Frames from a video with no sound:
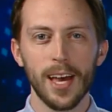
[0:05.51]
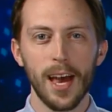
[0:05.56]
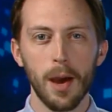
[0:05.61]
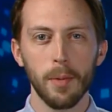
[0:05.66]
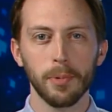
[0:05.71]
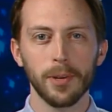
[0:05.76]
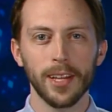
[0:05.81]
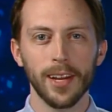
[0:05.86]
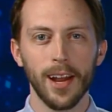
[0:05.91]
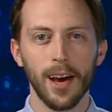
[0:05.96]

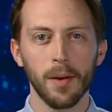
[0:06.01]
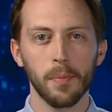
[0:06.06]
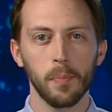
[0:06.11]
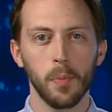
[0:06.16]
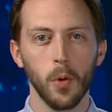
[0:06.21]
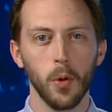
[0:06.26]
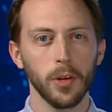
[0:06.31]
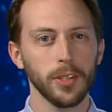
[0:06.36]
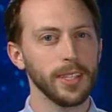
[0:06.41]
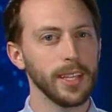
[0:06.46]
happening on
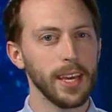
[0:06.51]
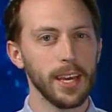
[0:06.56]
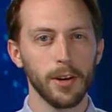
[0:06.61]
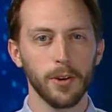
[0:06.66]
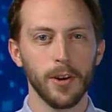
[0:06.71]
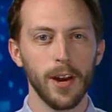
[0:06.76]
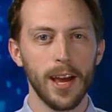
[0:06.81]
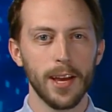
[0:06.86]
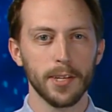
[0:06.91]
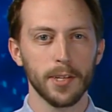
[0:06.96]
board the
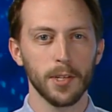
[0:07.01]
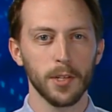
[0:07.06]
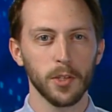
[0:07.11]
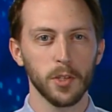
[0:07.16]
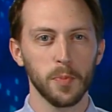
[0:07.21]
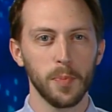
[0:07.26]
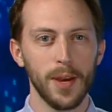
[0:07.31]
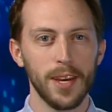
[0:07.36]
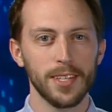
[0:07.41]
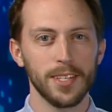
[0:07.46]
International
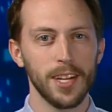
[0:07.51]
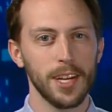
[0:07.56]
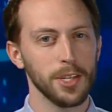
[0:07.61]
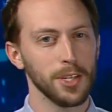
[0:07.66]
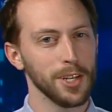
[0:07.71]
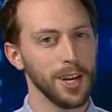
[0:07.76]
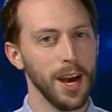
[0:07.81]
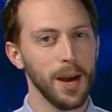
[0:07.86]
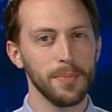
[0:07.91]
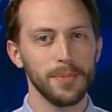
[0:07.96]
Space
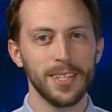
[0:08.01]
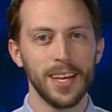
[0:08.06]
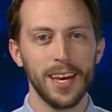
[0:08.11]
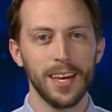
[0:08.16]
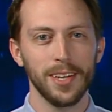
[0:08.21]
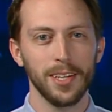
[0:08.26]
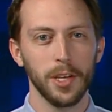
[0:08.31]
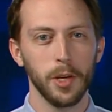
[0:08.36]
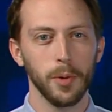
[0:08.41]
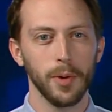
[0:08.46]
Station. I'm
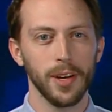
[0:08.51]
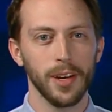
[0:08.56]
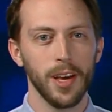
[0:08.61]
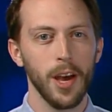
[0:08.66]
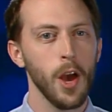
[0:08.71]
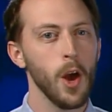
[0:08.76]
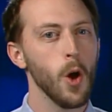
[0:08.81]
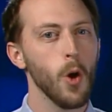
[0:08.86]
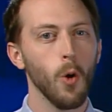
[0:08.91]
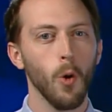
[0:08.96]
Dan Hewitt.
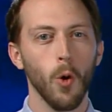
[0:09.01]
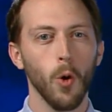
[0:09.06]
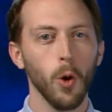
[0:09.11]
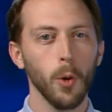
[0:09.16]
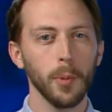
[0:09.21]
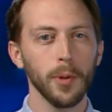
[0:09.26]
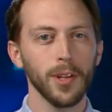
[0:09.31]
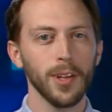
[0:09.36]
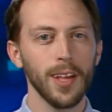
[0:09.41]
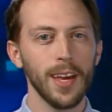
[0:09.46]

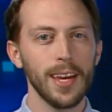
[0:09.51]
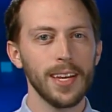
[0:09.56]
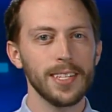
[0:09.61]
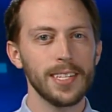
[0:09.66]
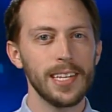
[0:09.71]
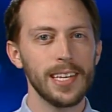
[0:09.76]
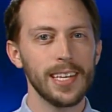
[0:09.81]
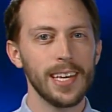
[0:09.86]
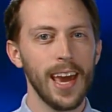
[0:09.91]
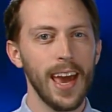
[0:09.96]
Orbital
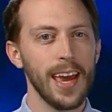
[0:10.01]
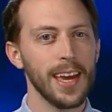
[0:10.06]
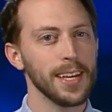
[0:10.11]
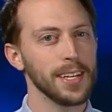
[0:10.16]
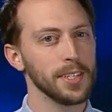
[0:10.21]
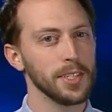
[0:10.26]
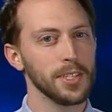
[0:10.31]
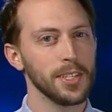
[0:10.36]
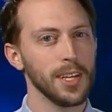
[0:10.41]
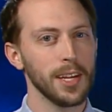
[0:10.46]
ATK
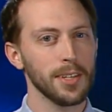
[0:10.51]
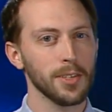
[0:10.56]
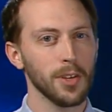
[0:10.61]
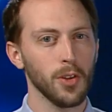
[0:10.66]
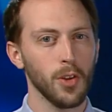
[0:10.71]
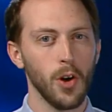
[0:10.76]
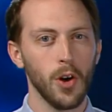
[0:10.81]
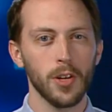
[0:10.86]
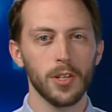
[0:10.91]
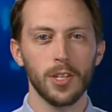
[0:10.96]
is set to
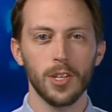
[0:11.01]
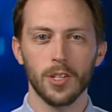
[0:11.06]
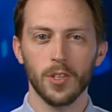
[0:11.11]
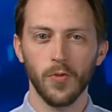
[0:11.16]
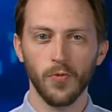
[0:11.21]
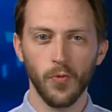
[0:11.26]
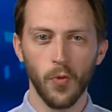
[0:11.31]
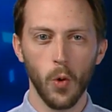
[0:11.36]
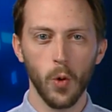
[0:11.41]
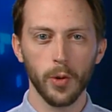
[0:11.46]
launch its
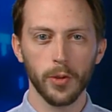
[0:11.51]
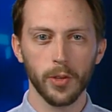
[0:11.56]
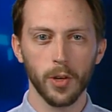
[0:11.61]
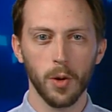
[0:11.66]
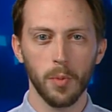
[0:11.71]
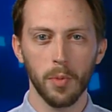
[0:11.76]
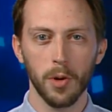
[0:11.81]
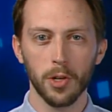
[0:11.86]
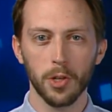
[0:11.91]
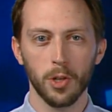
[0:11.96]
fourth
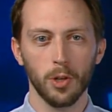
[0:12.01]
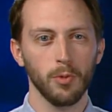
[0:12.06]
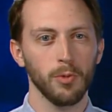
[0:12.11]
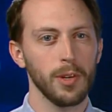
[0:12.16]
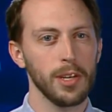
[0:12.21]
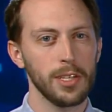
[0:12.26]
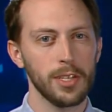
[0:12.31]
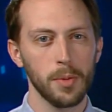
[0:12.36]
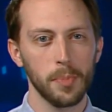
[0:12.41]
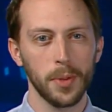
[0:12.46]
commercial
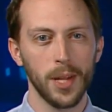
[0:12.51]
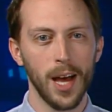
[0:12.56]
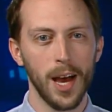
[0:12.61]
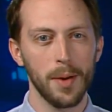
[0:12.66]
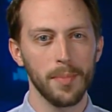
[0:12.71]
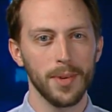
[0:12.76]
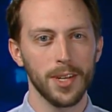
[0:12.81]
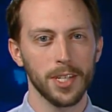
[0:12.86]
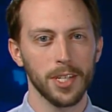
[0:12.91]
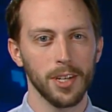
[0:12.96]
resupply
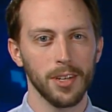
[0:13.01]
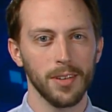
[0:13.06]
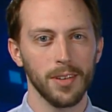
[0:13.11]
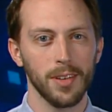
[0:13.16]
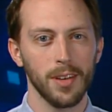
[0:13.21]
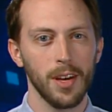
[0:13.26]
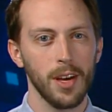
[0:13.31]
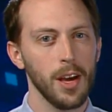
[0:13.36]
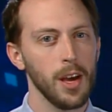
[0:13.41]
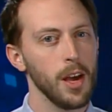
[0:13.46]
mission.
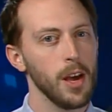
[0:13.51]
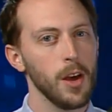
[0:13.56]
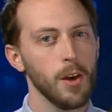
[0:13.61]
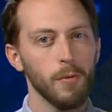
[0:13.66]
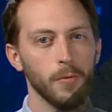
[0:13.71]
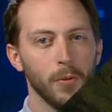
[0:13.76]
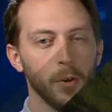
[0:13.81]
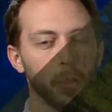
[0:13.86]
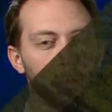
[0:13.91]
For